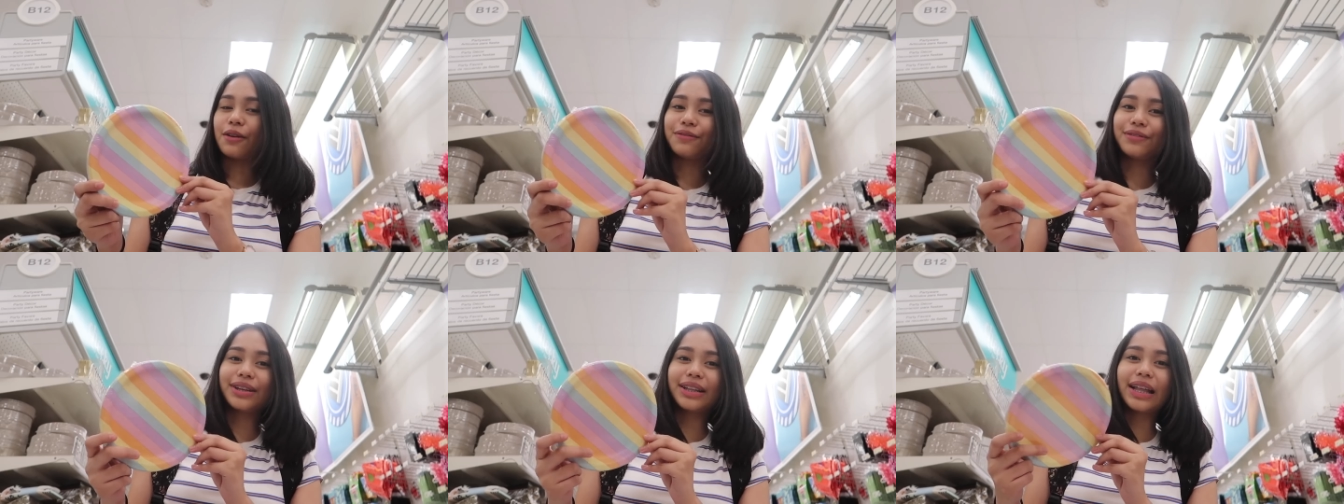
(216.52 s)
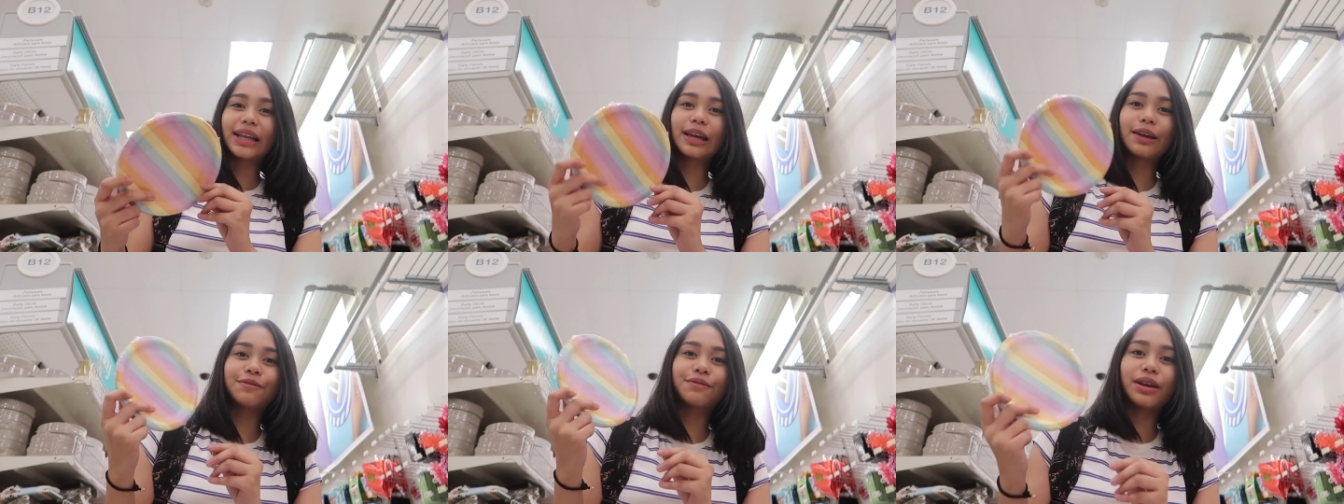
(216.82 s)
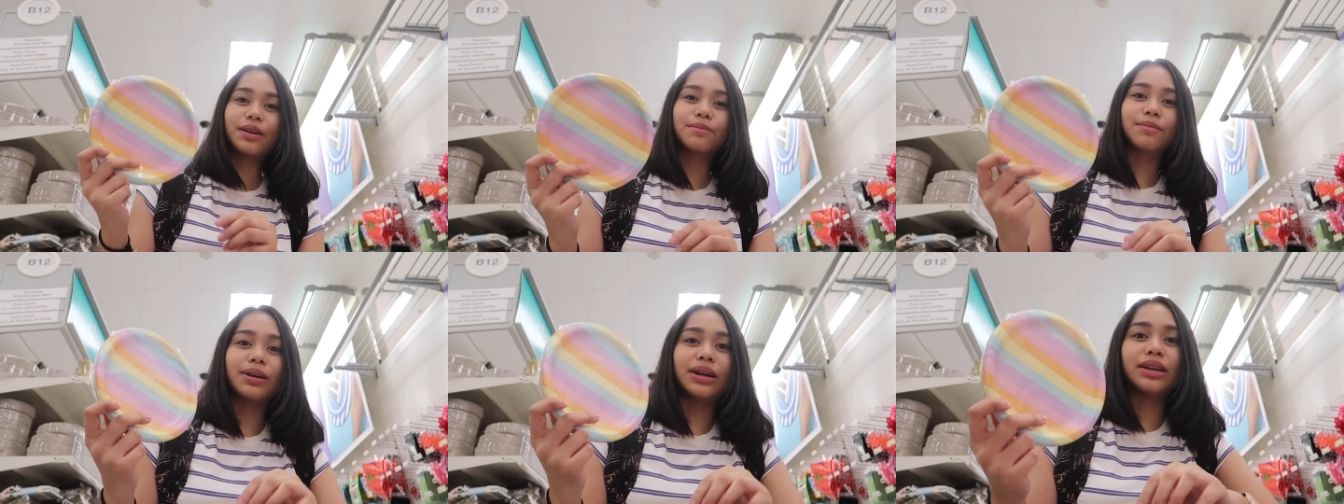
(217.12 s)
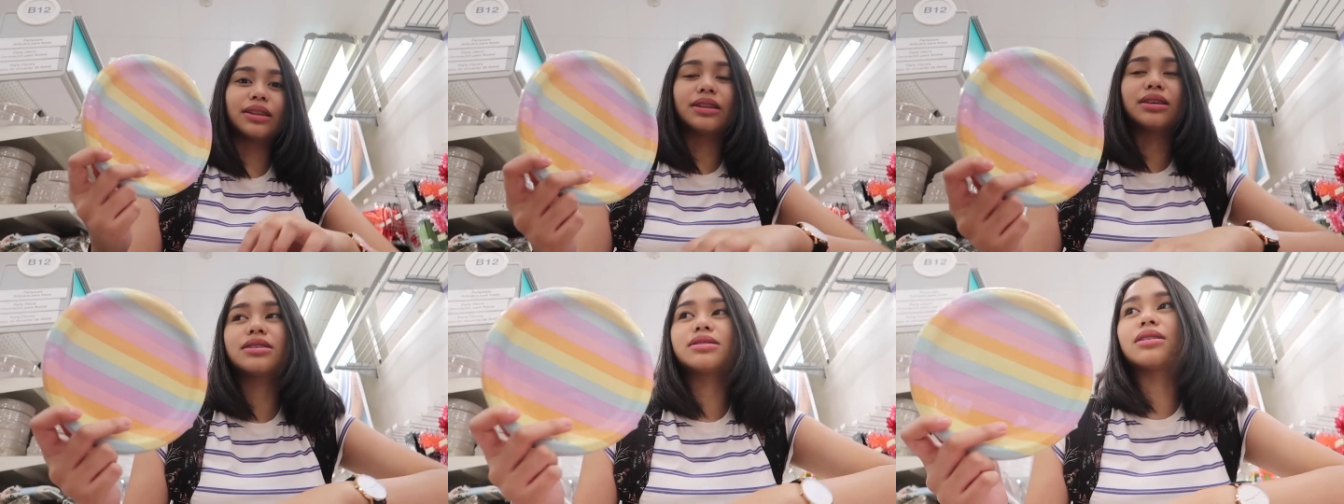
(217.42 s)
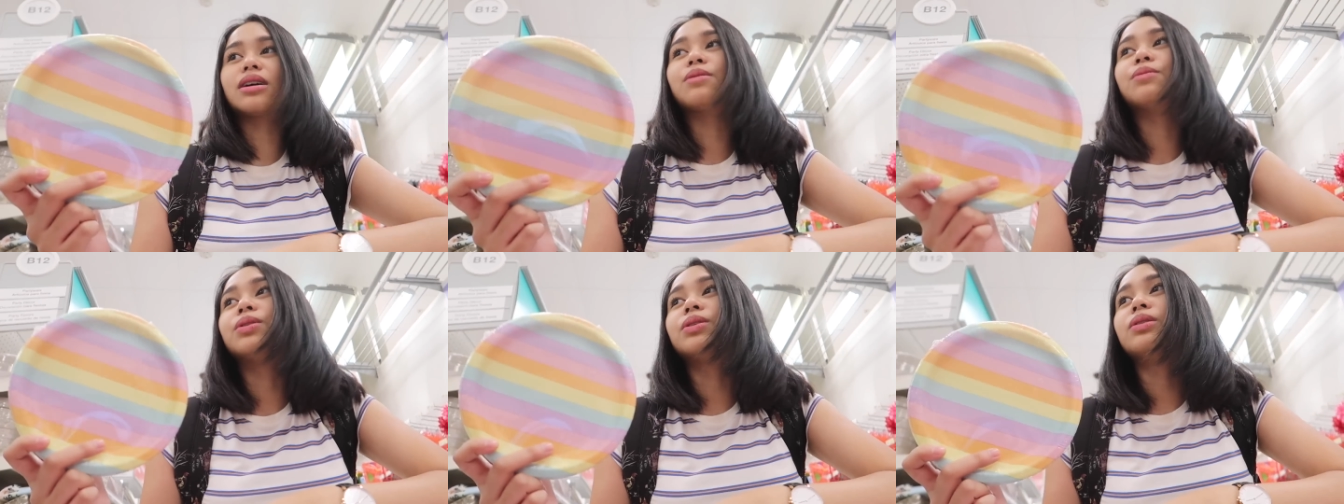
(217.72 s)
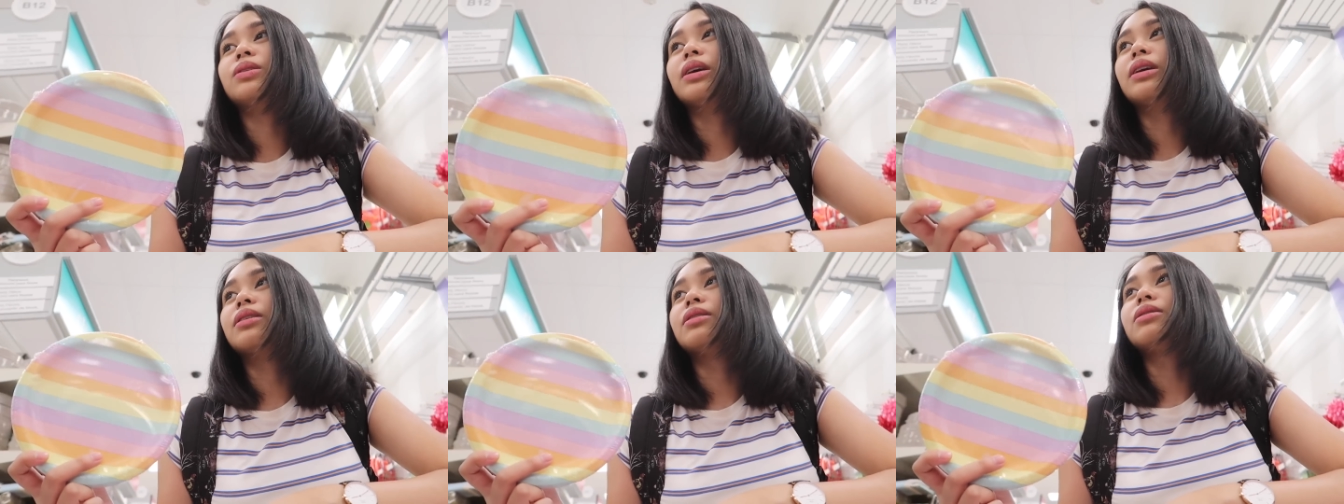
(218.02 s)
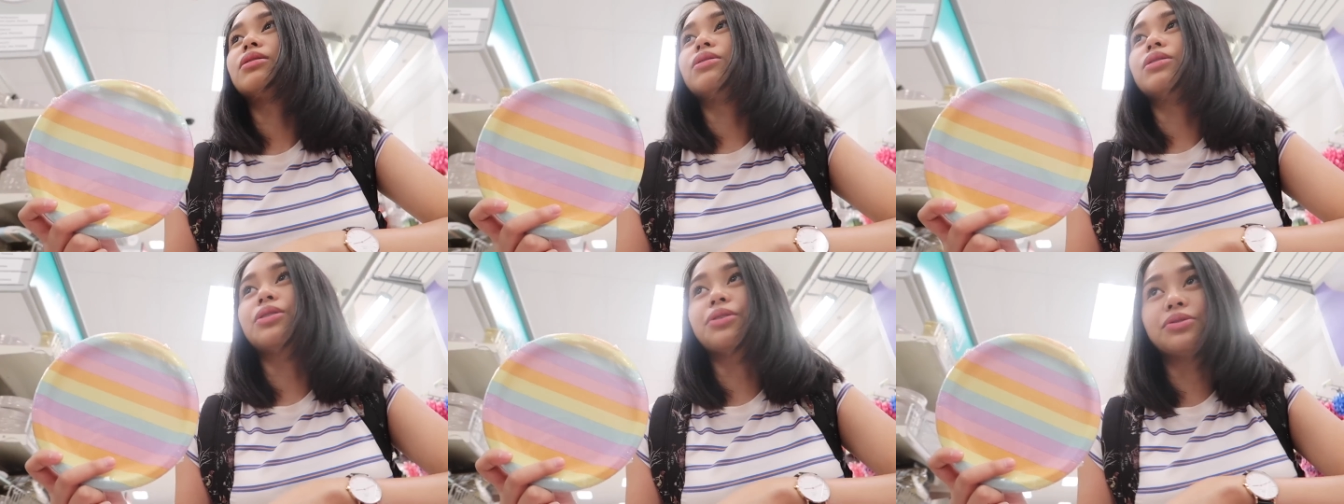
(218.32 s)
I feel like if I buy this, I won't
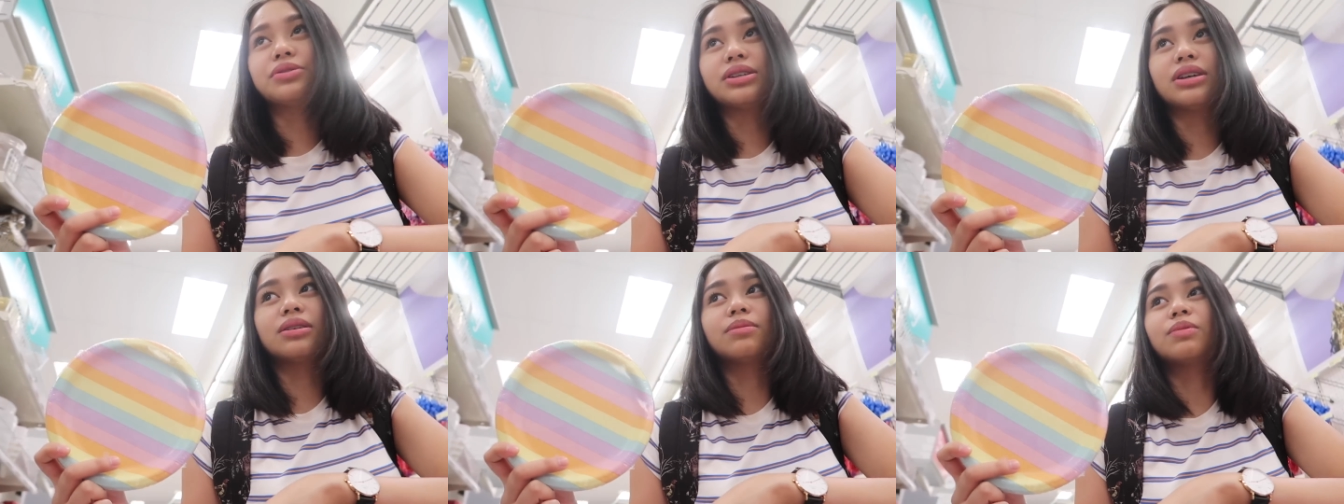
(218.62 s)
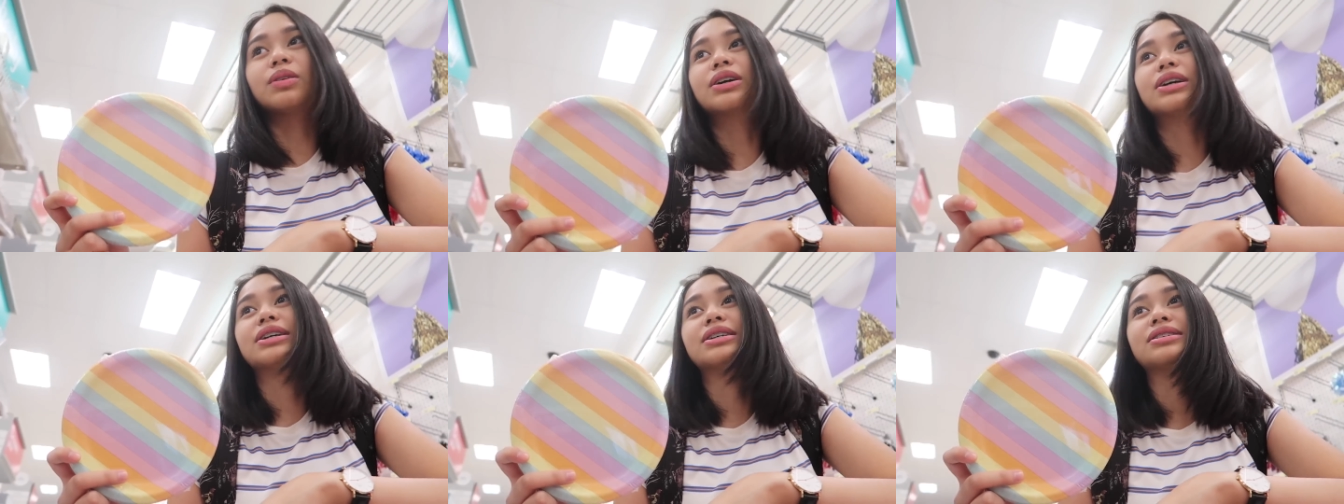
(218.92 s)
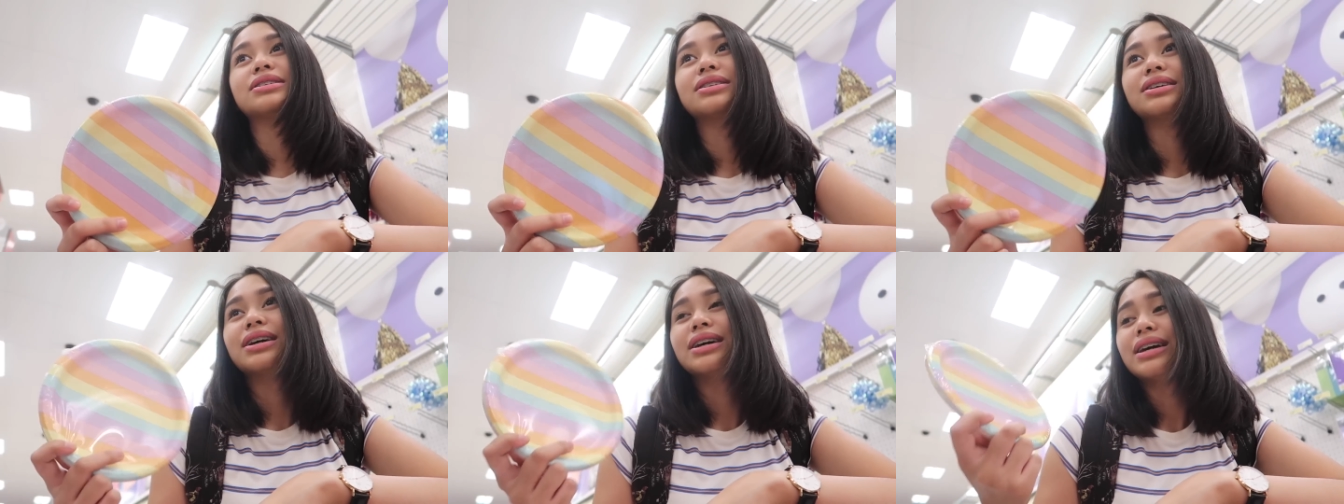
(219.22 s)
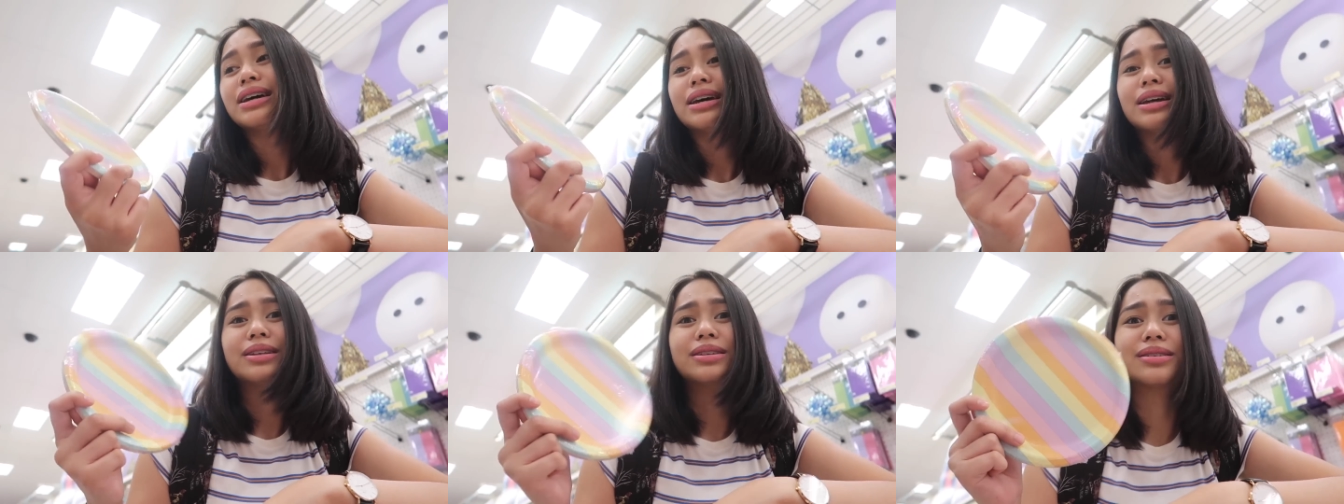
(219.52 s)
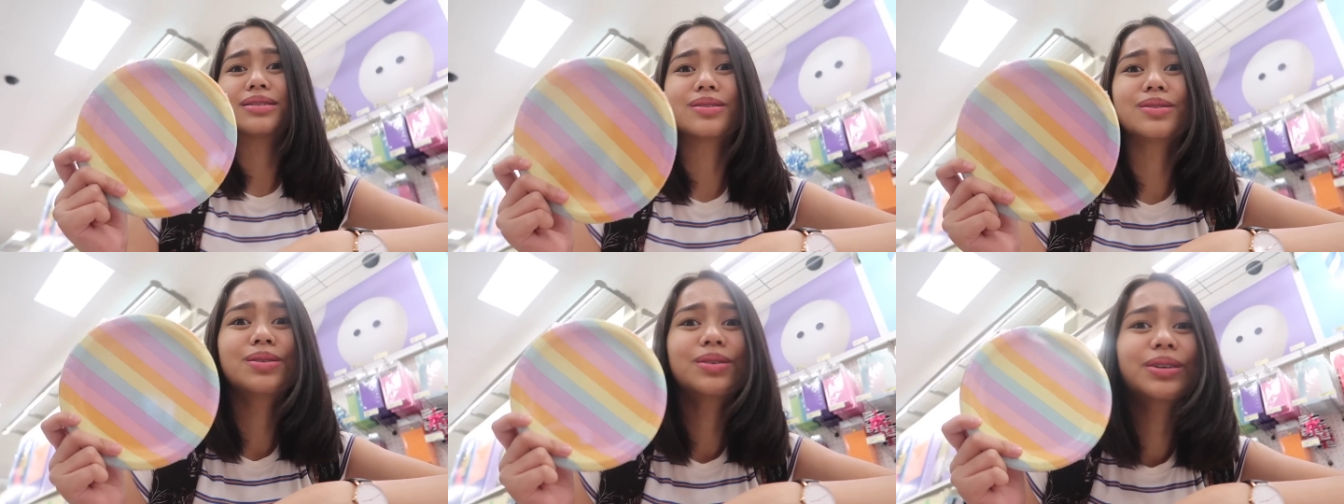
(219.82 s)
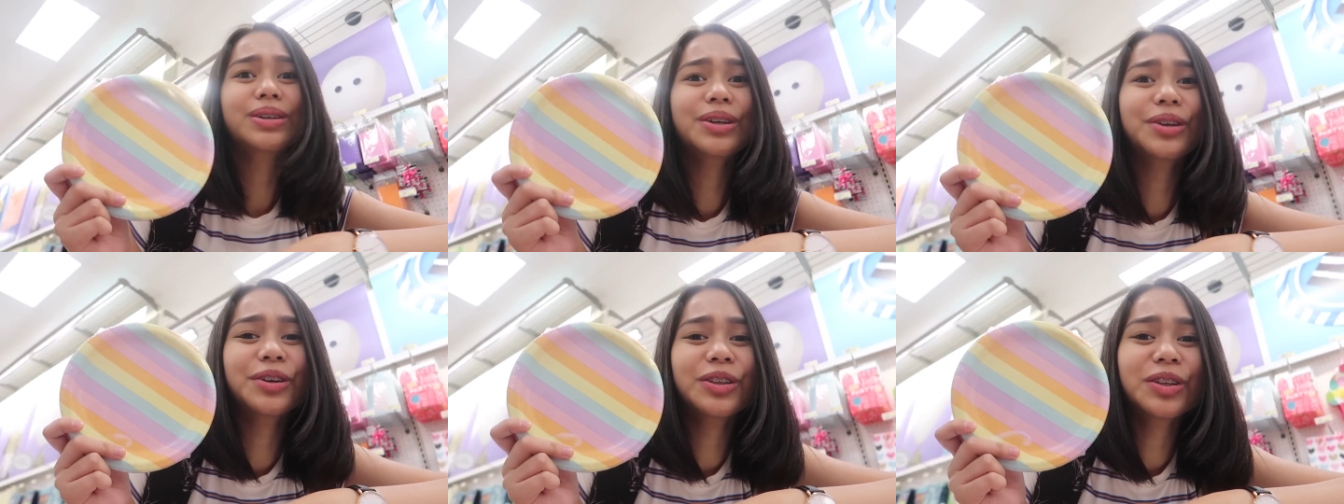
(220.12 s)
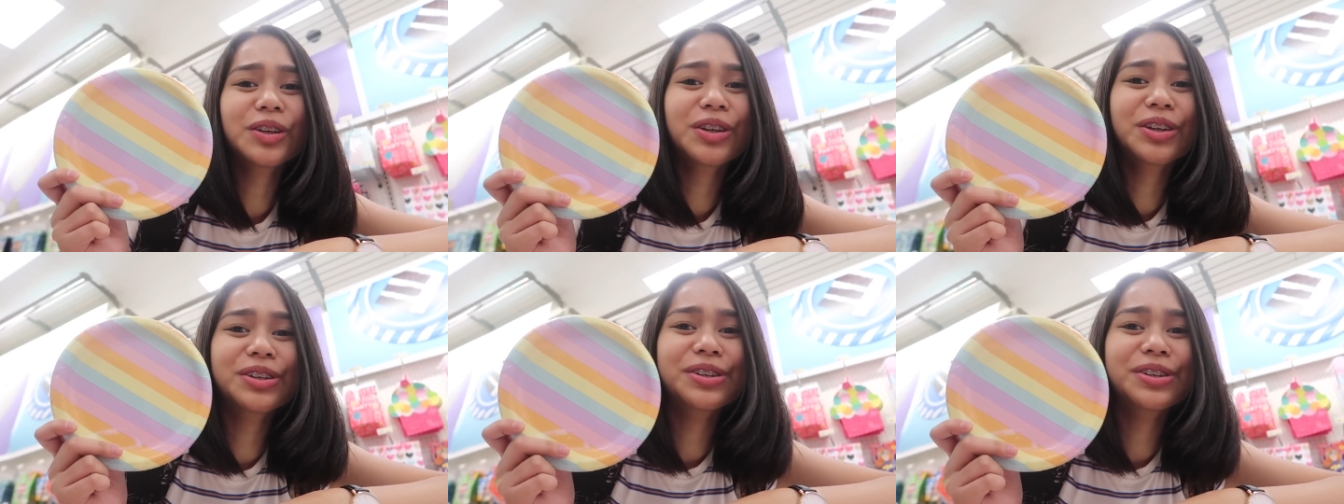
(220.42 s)
use it because it's too cute to